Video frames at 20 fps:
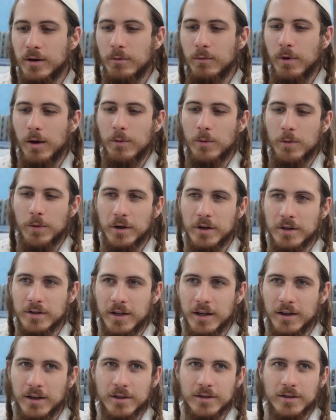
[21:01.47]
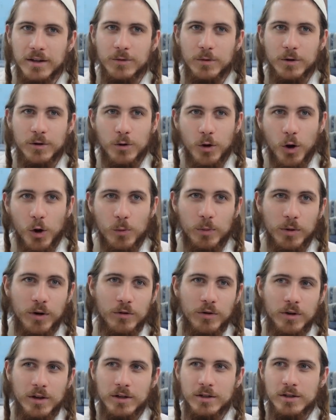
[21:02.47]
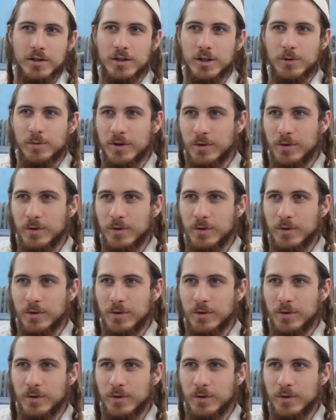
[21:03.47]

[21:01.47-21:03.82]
Maybe we could take this that when you open a relationship